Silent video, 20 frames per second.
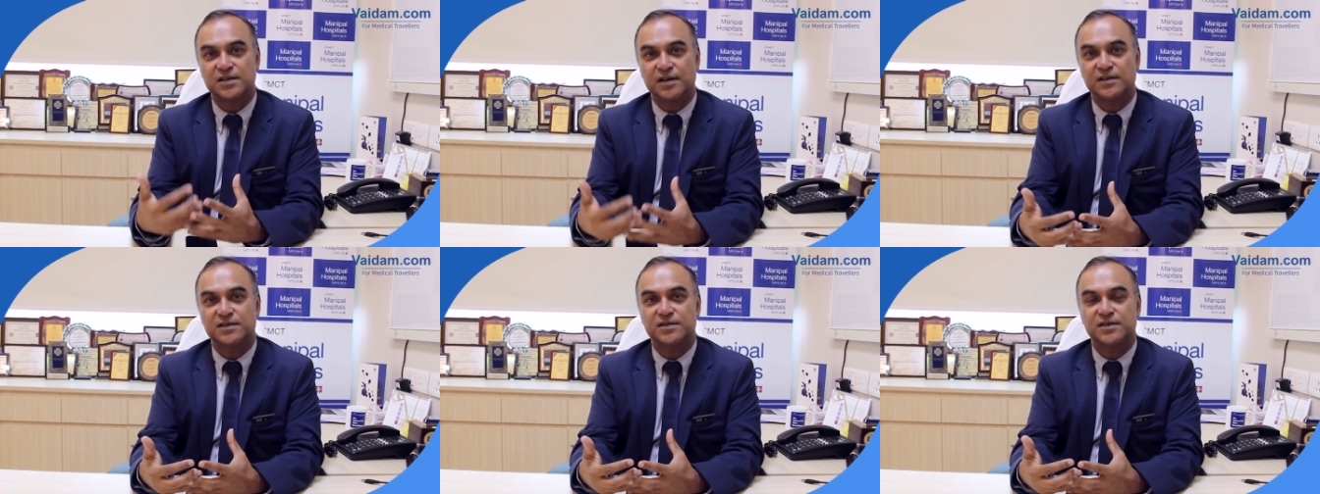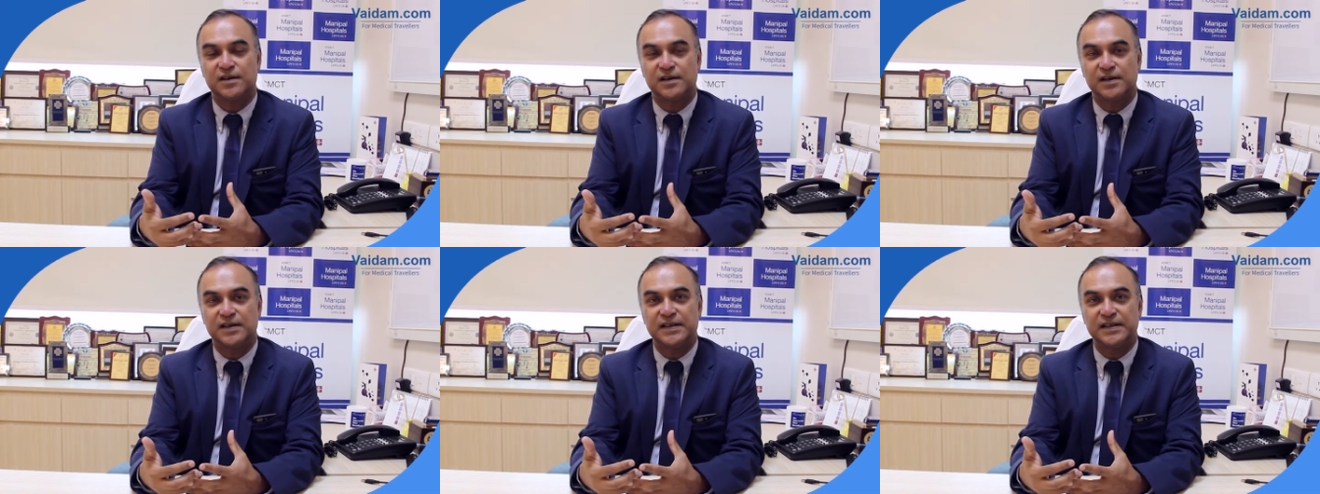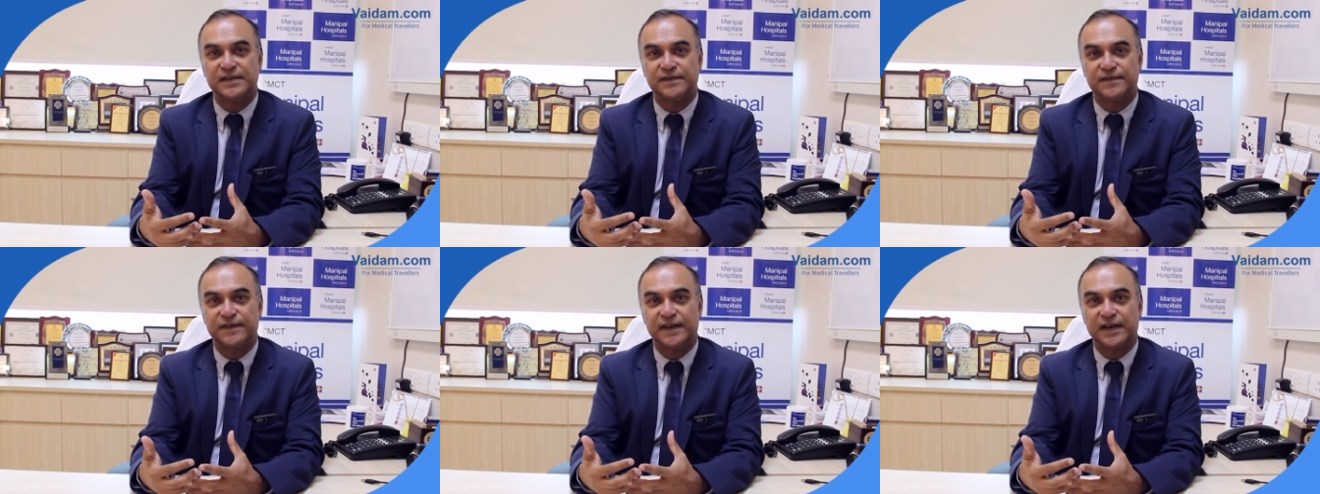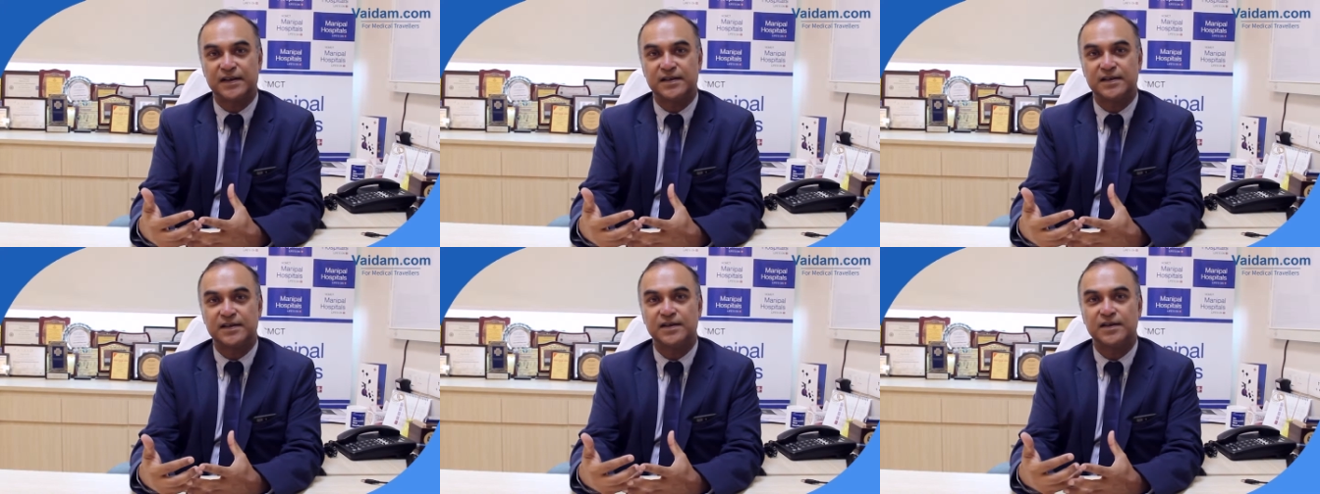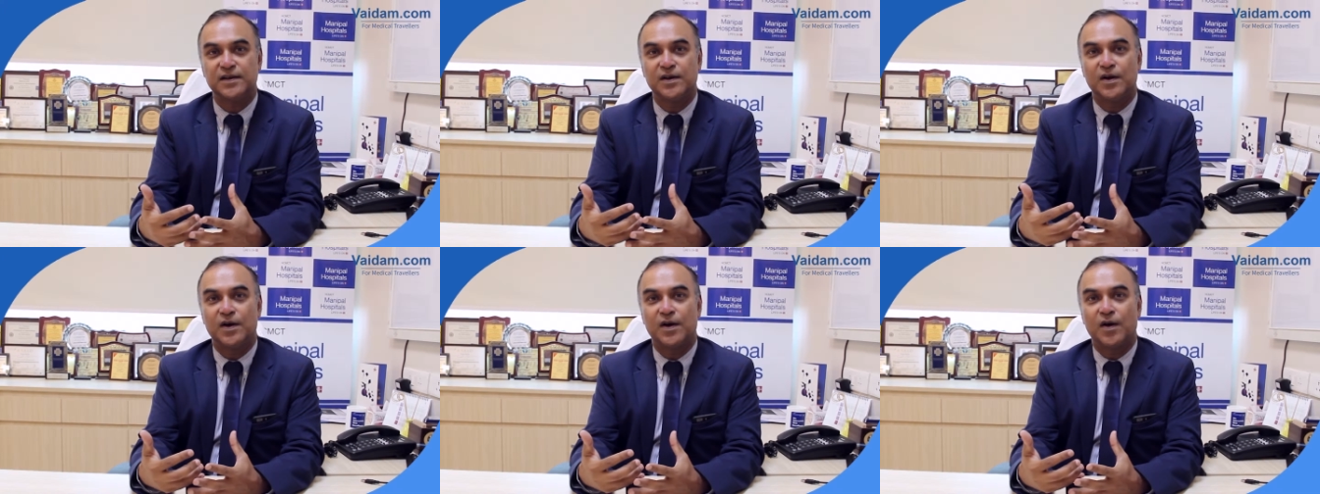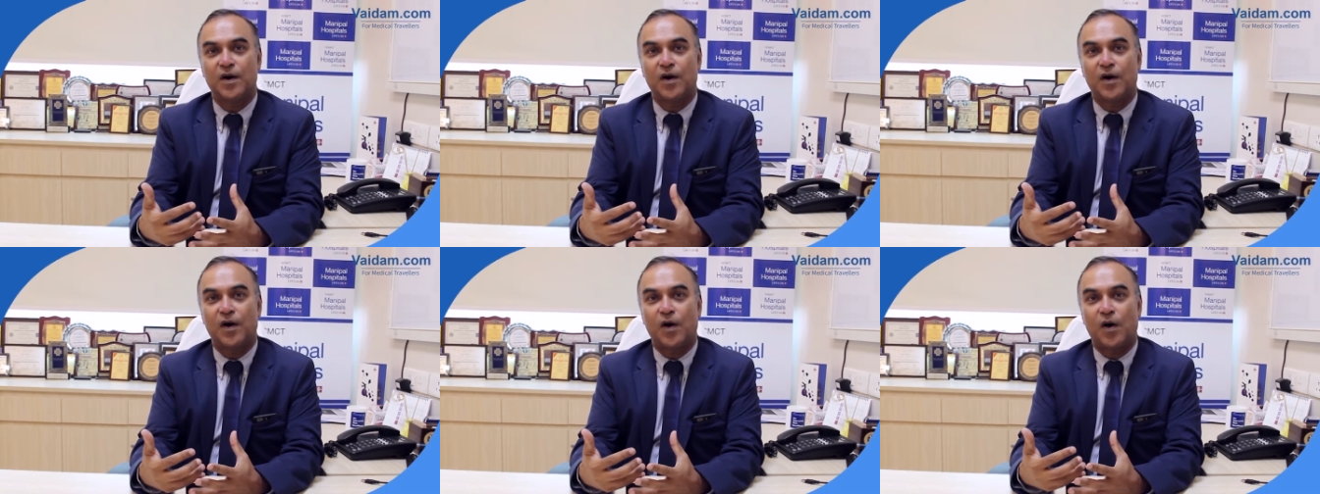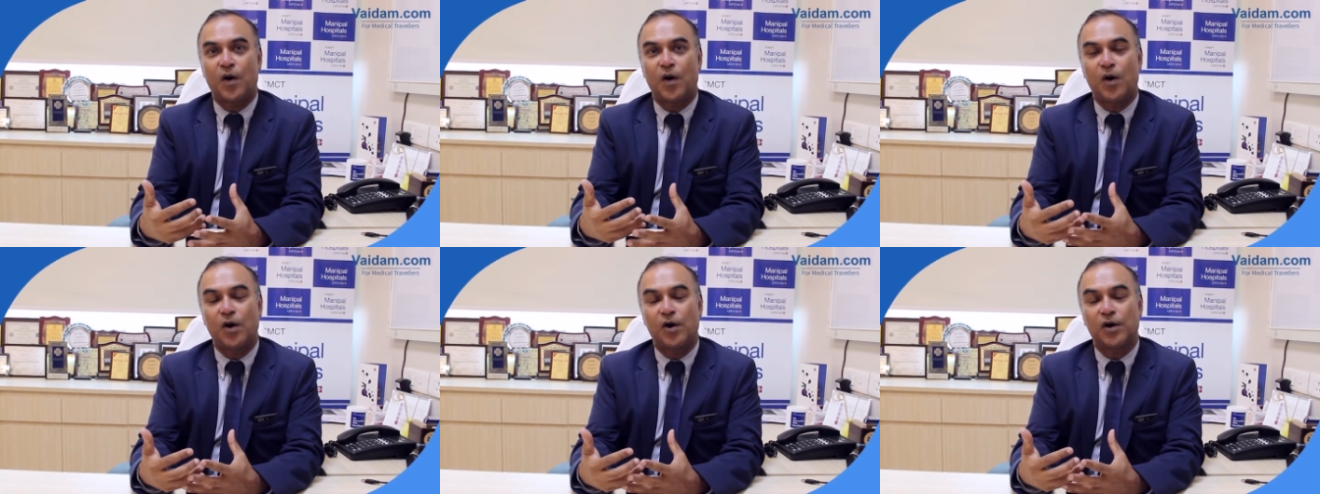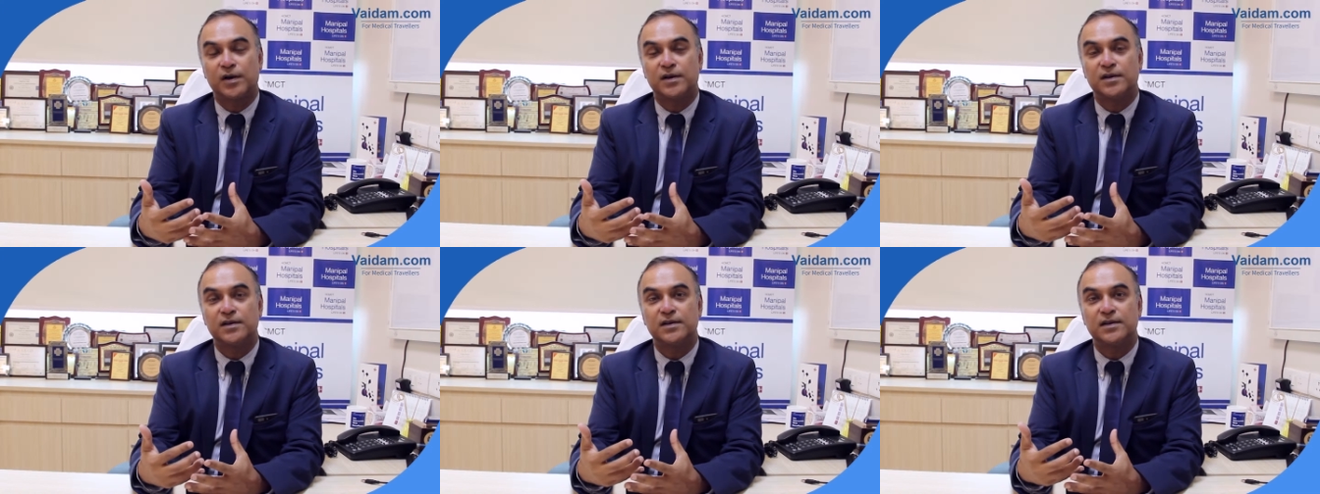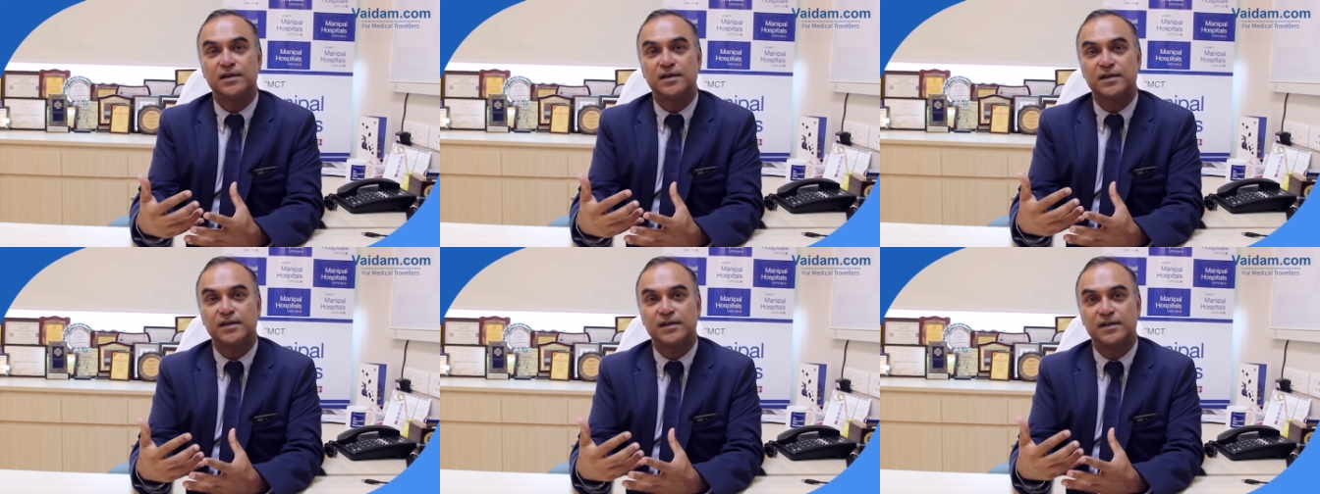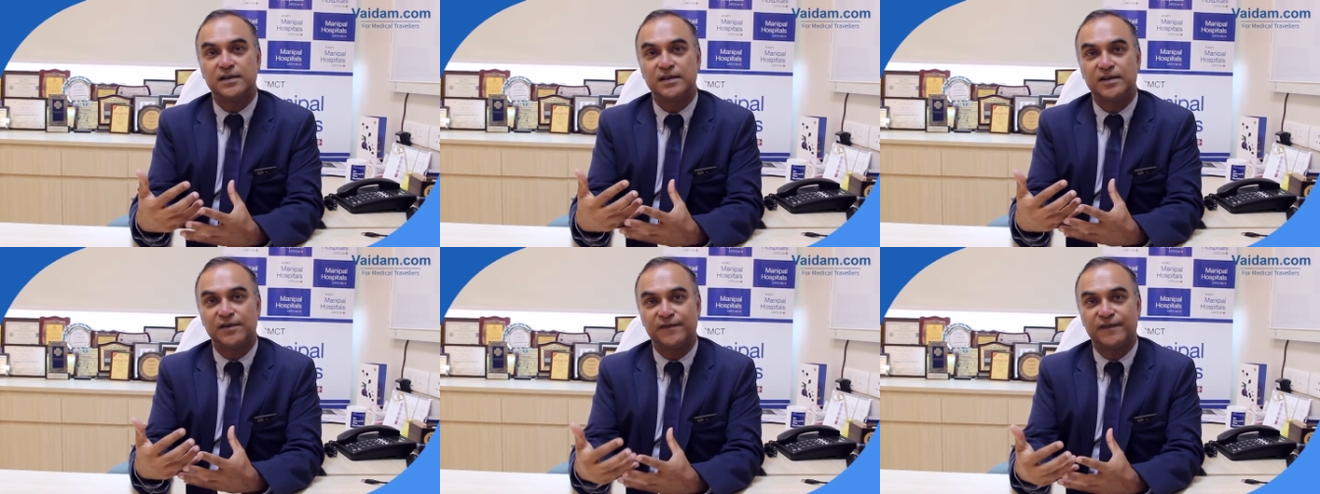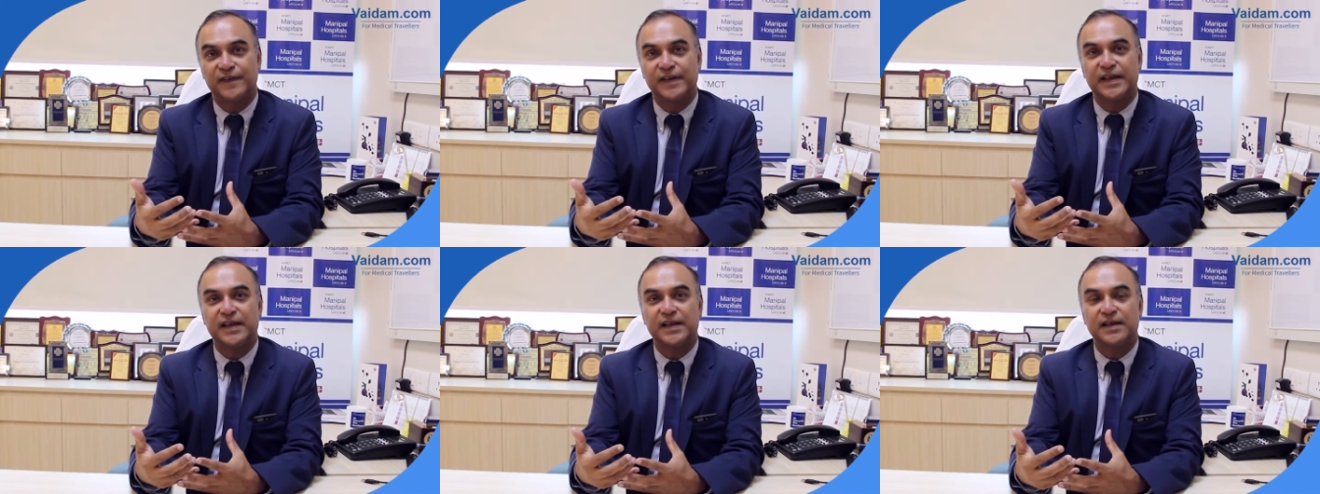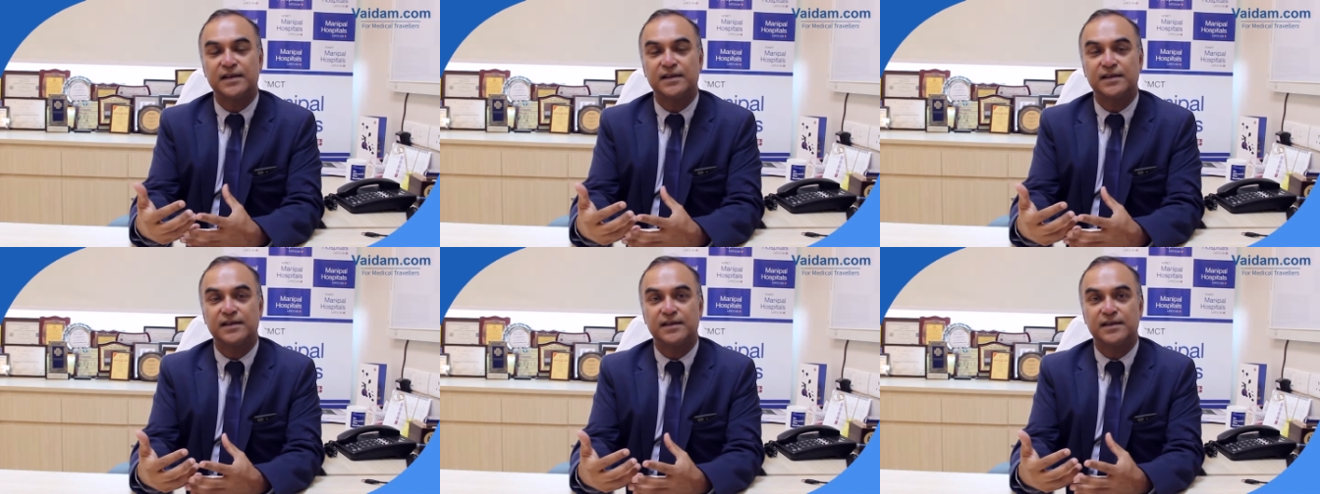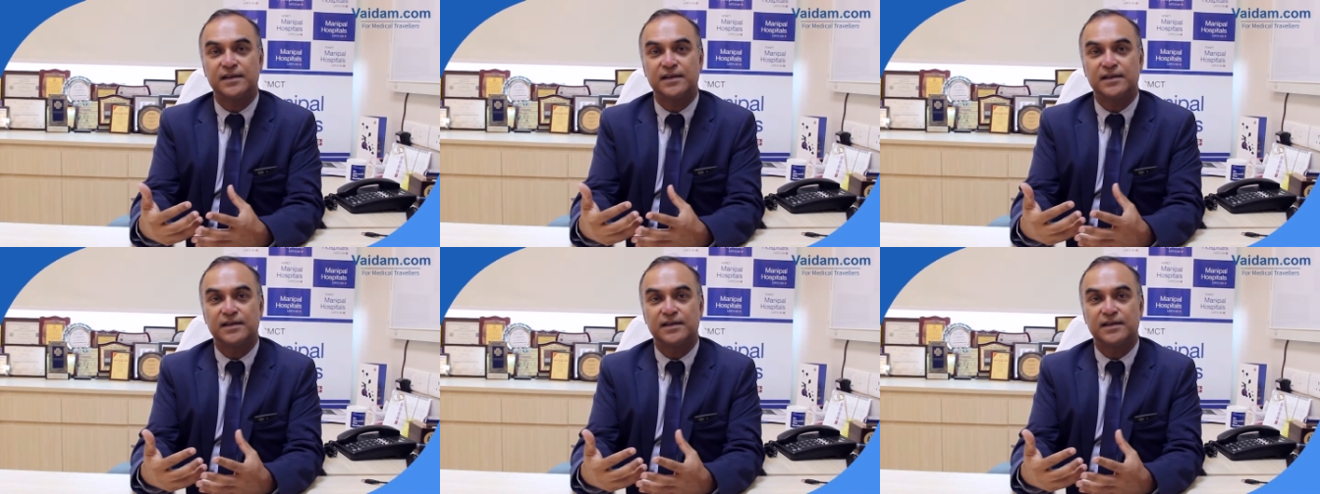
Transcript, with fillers: structural defect or the way